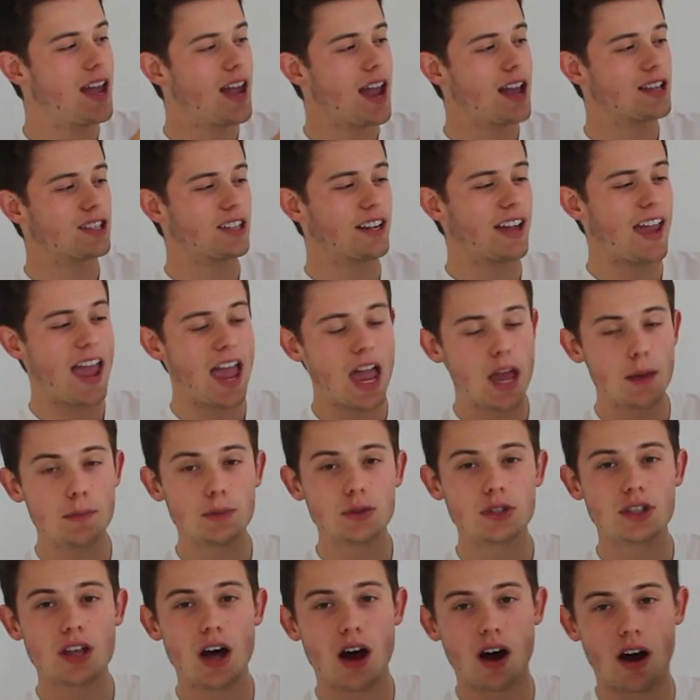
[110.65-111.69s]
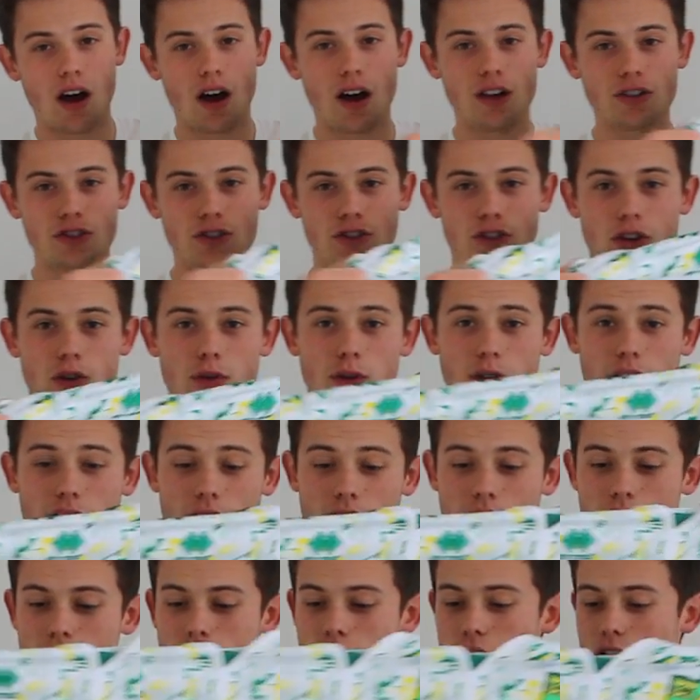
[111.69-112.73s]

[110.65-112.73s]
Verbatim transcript: It's like a hipster art student